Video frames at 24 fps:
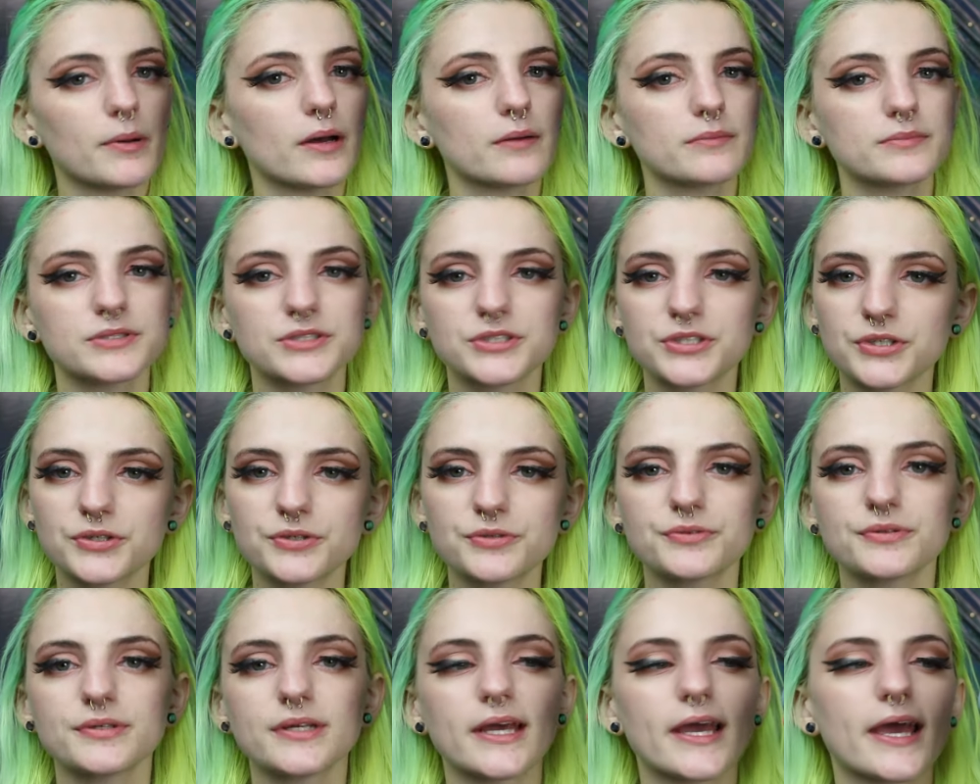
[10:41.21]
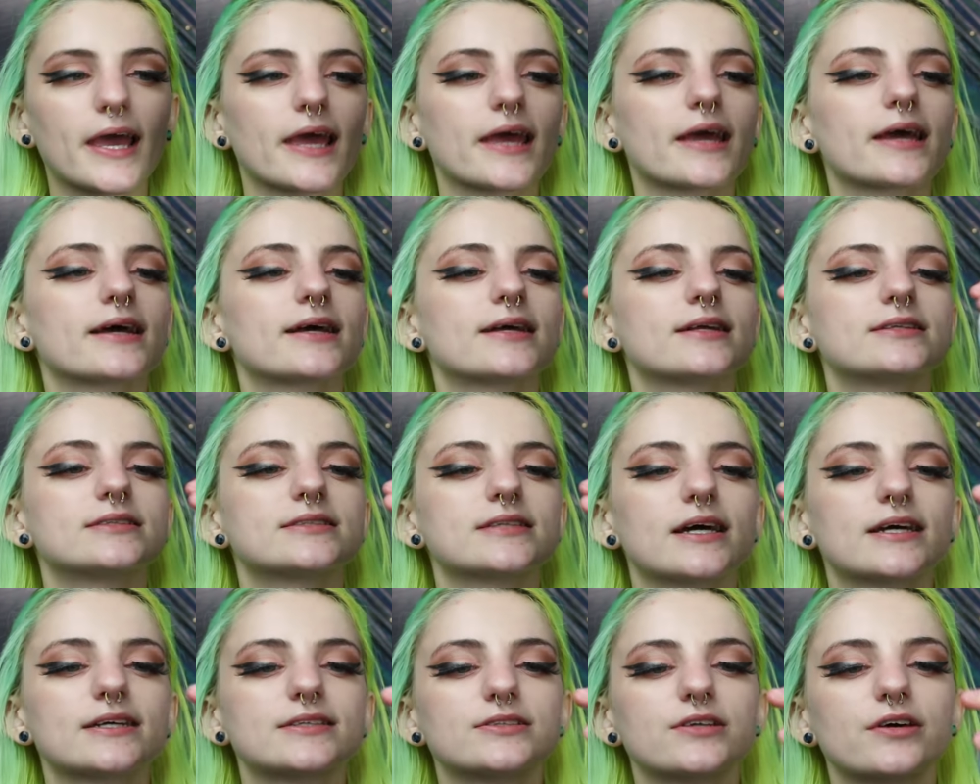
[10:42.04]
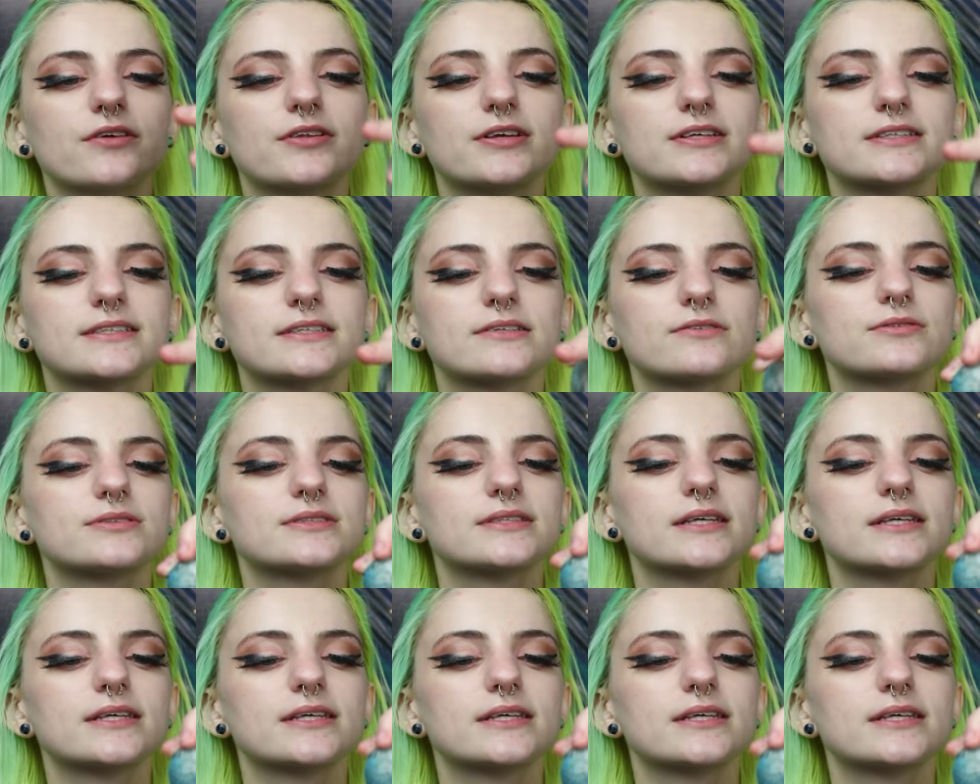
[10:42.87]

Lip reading: palm stone, and I saw this and I